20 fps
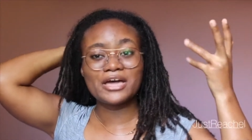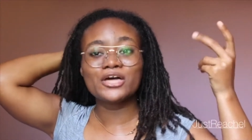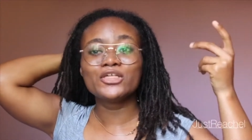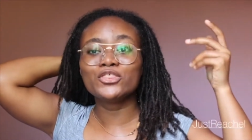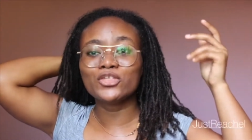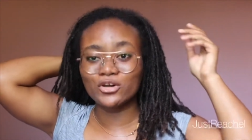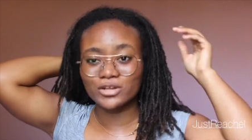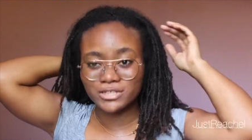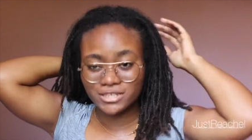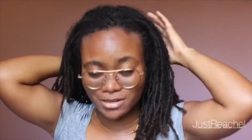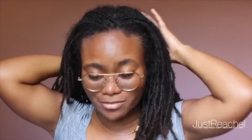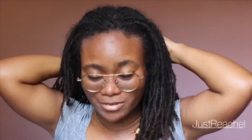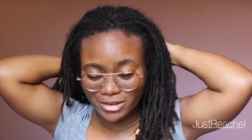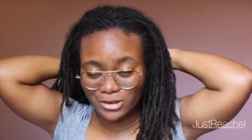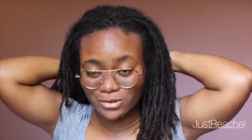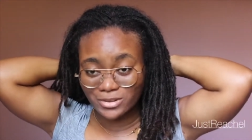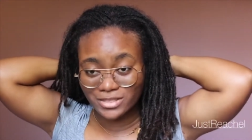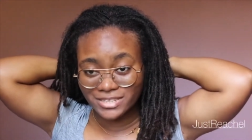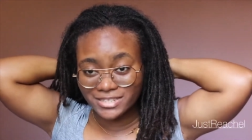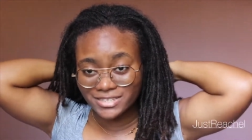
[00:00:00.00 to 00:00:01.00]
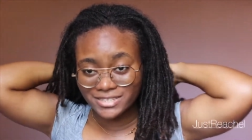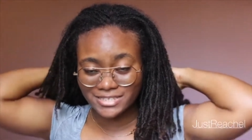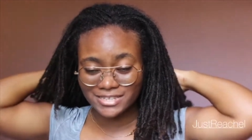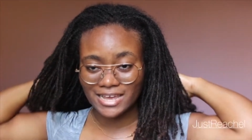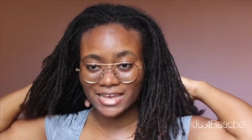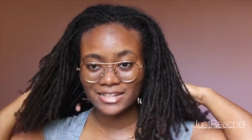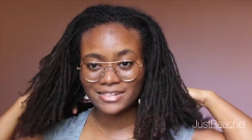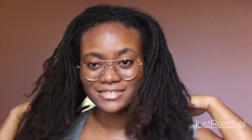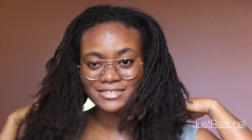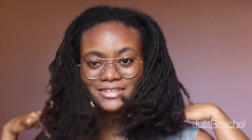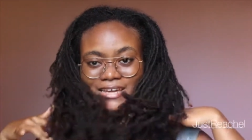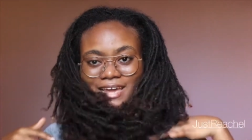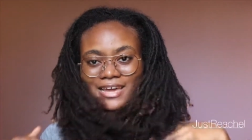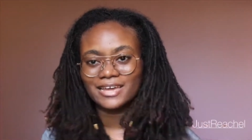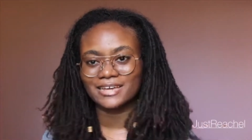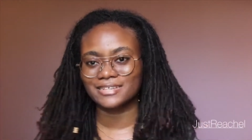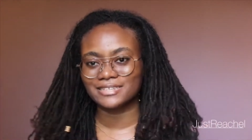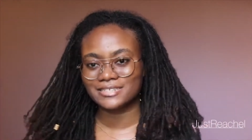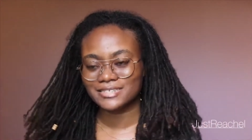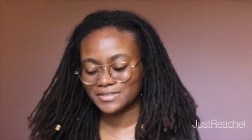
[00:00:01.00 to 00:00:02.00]
Those are my only styles,
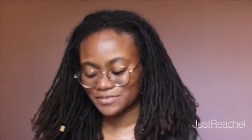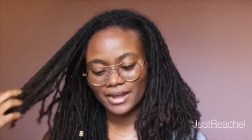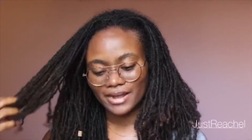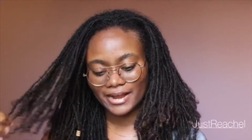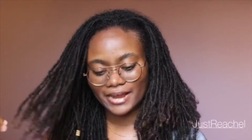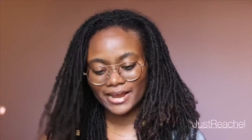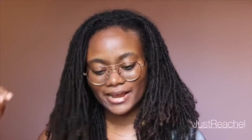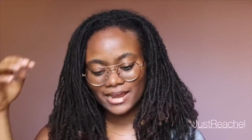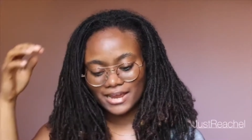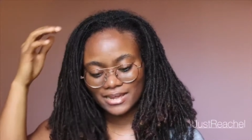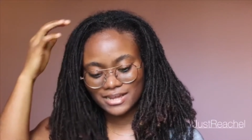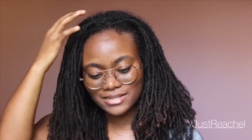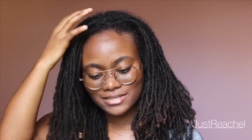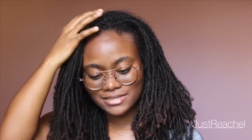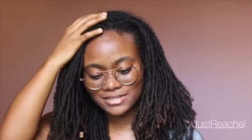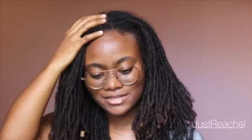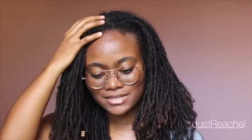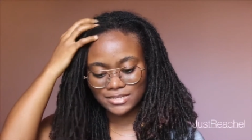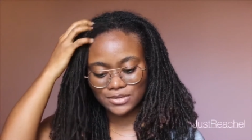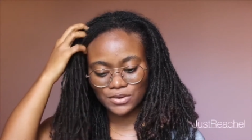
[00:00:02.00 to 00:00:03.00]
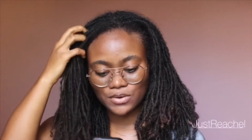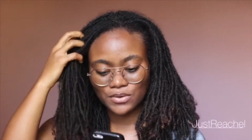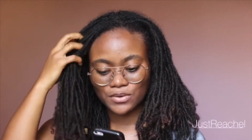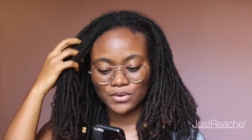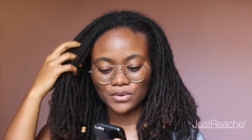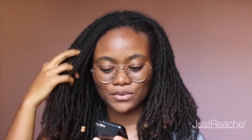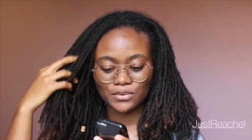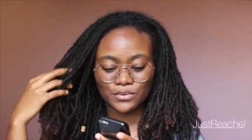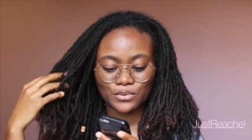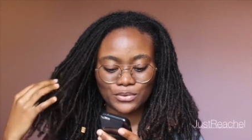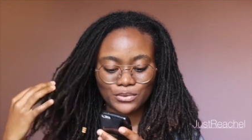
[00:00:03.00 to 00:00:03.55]
guys. Alright, so